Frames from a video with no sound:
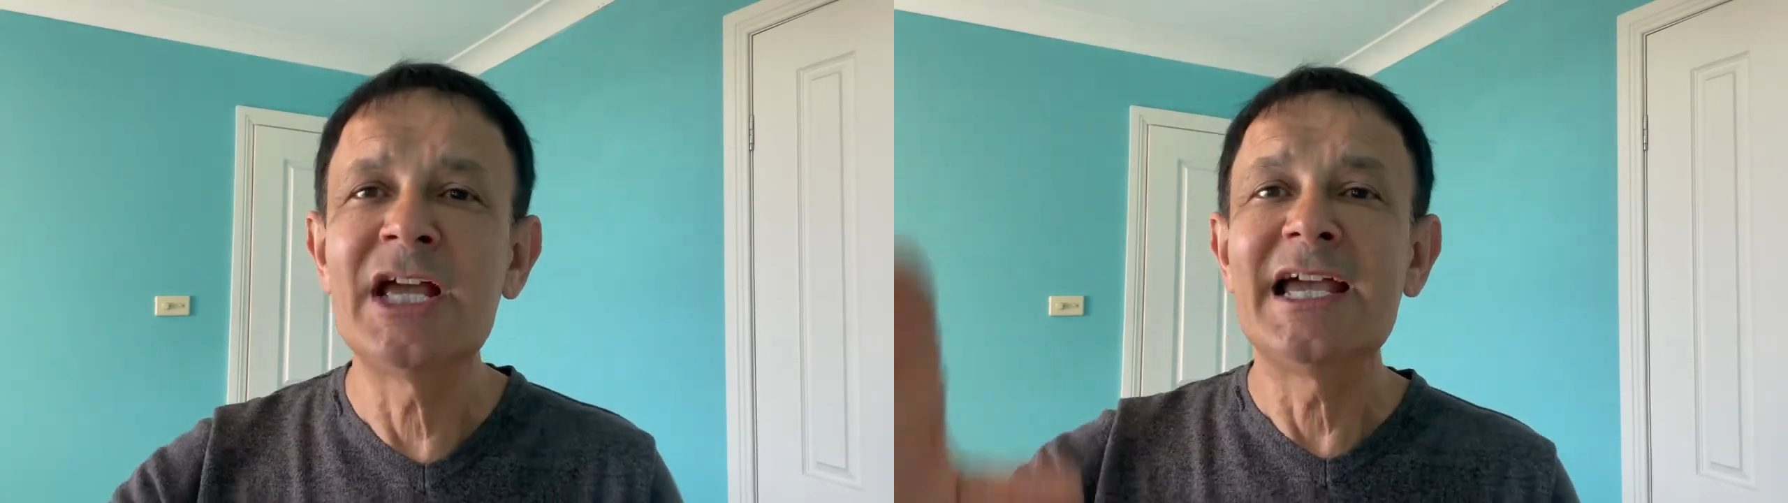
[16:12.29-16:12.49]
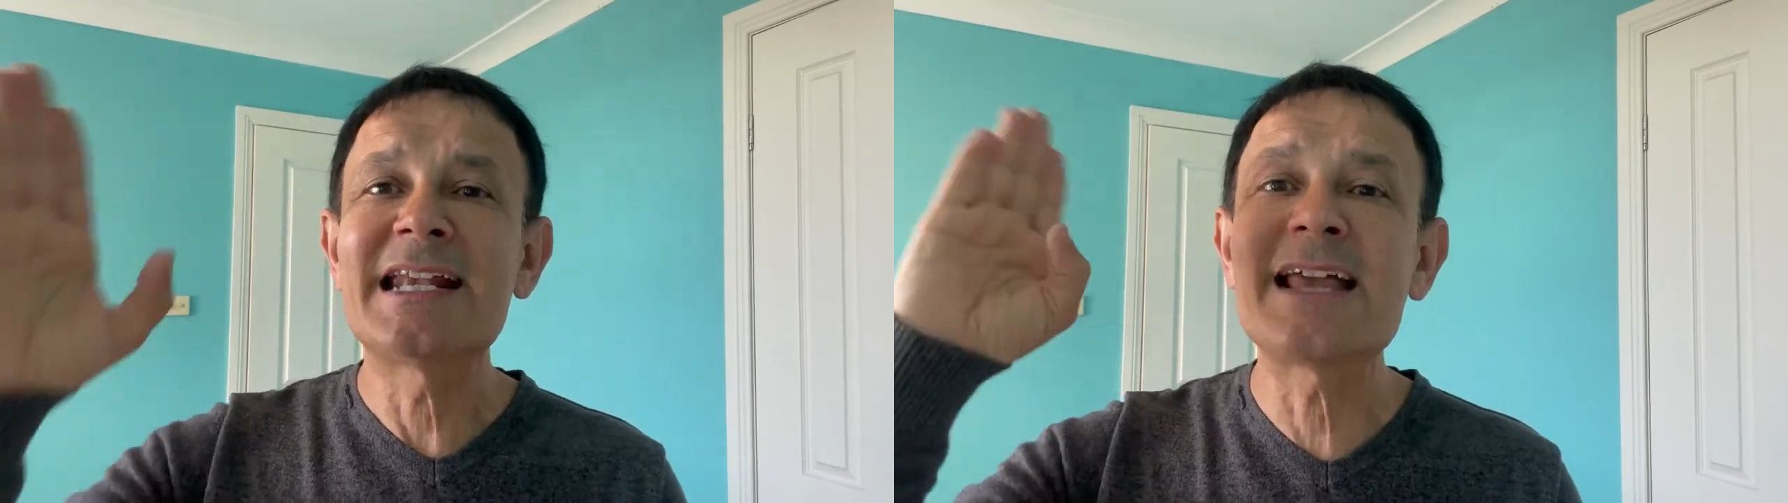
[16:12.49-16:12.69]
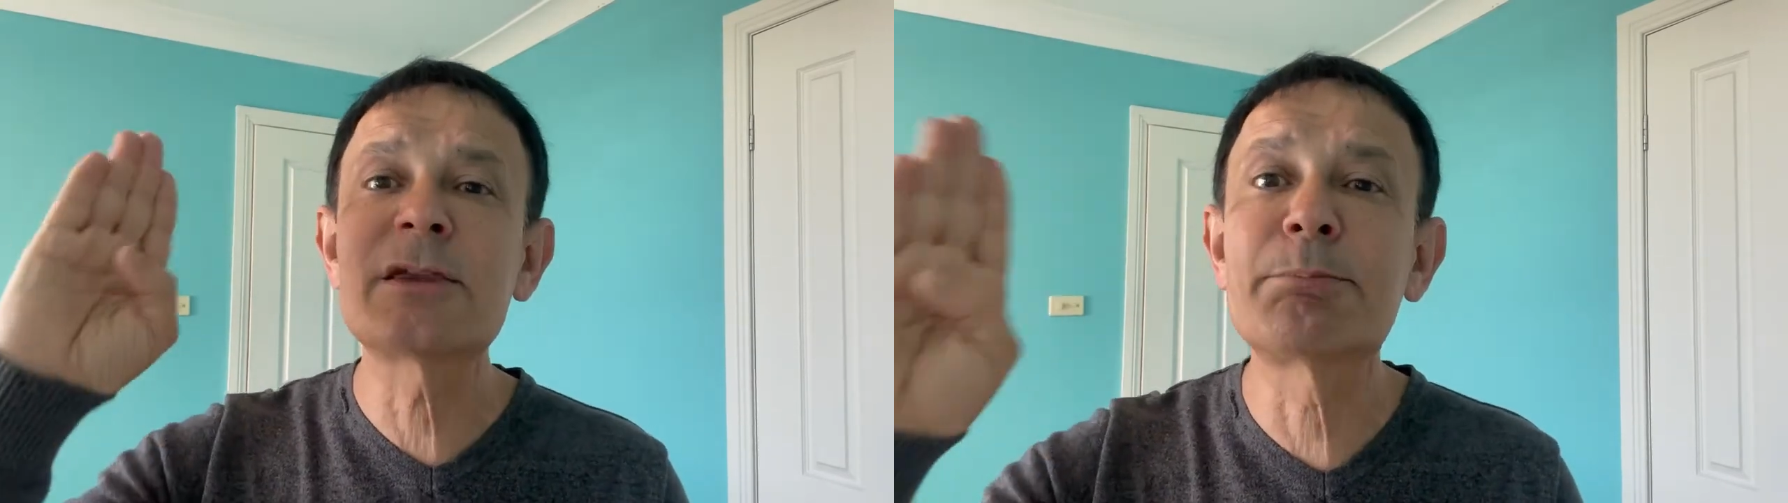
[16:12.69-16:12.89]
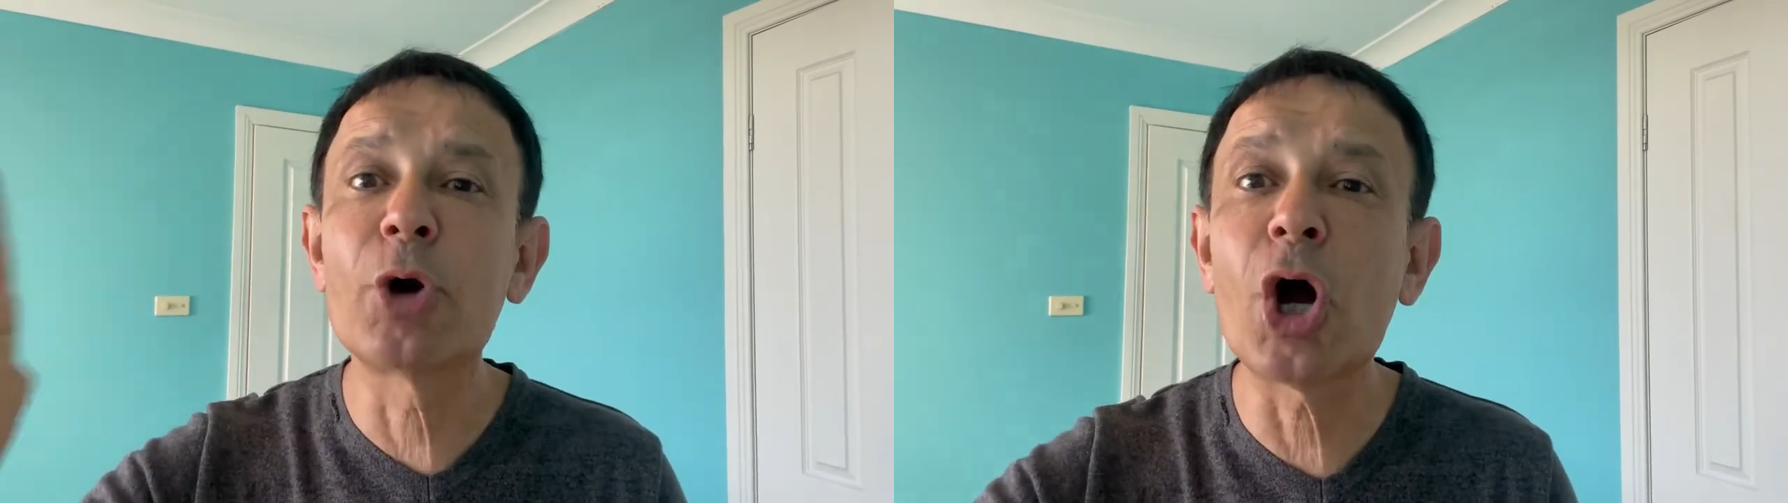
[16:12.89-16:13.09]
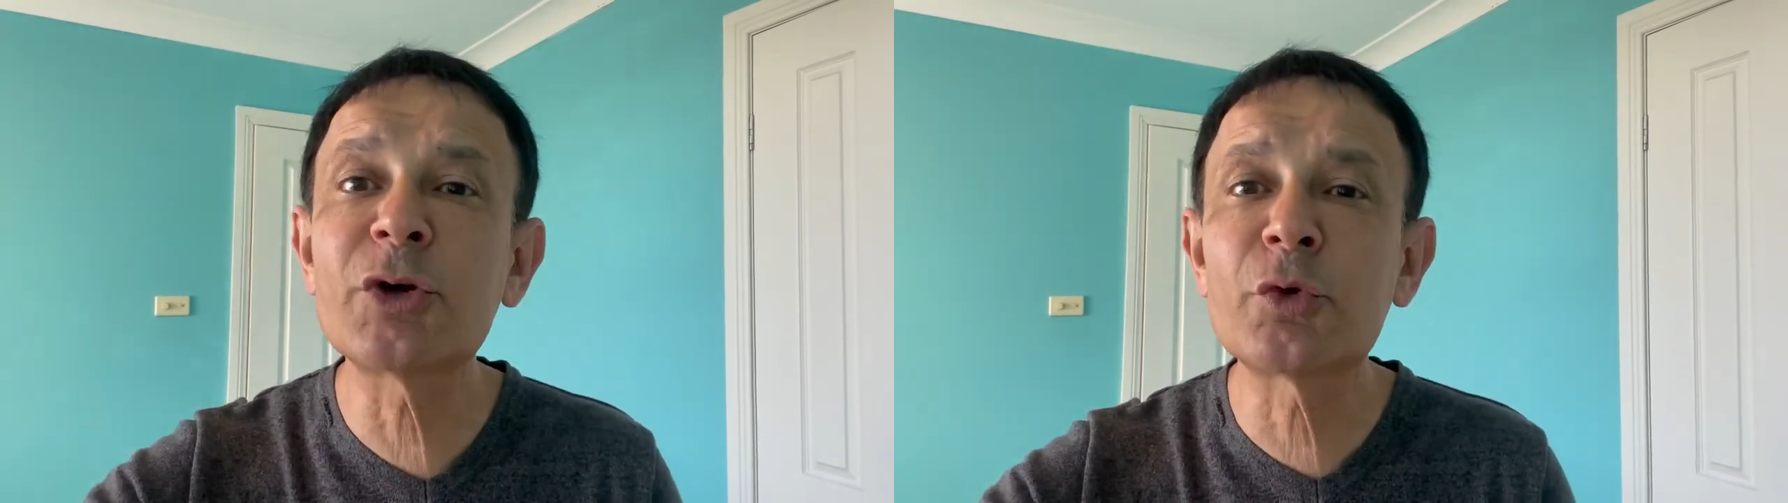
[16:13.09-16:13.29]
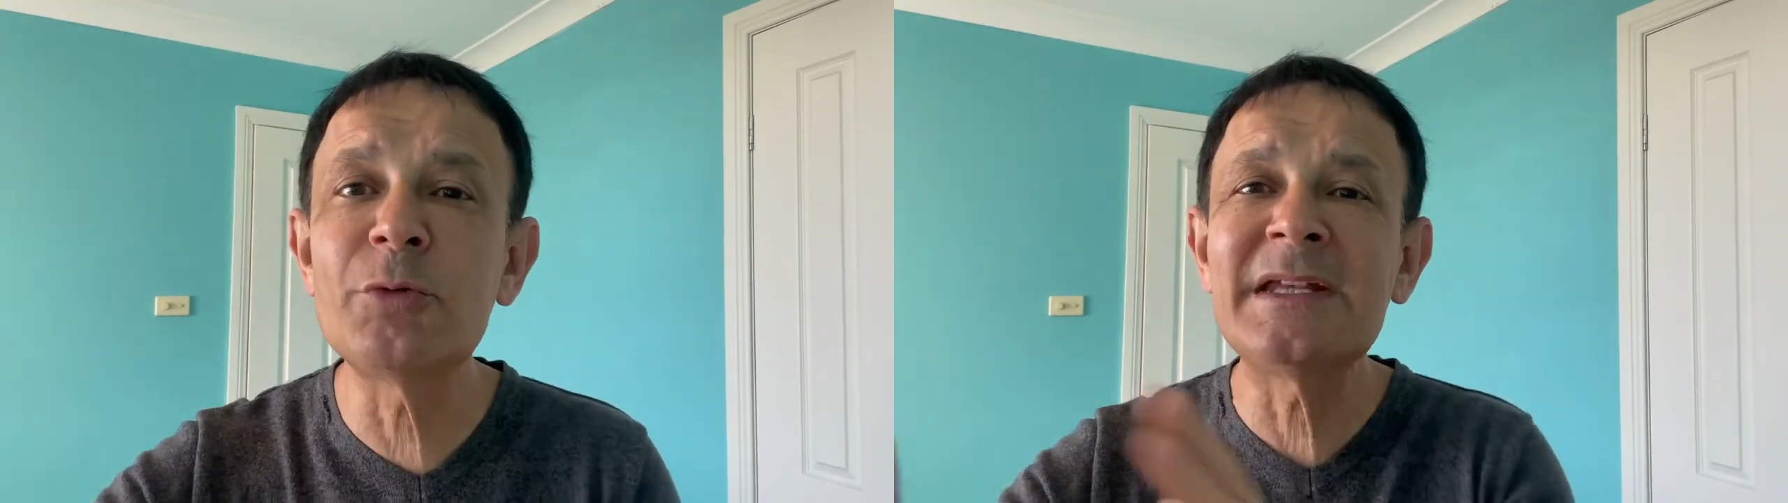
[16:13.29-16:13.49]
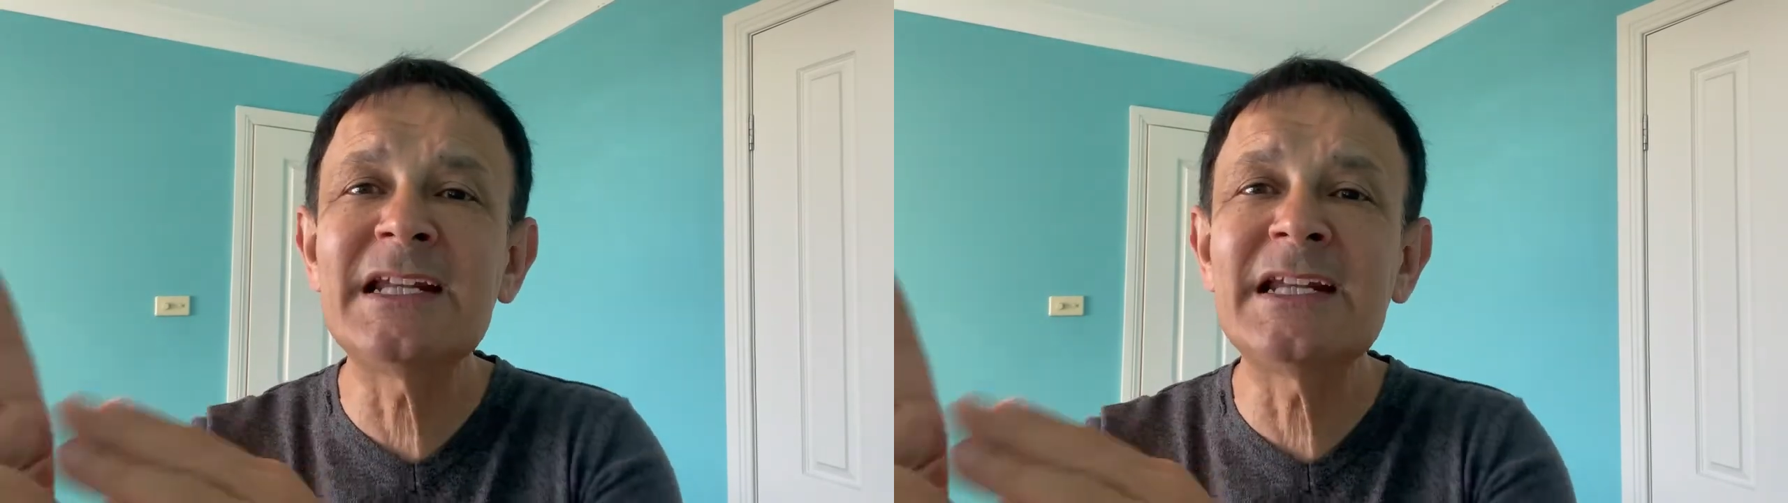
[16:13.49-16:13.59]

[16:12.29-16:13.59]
It had the bridegroom in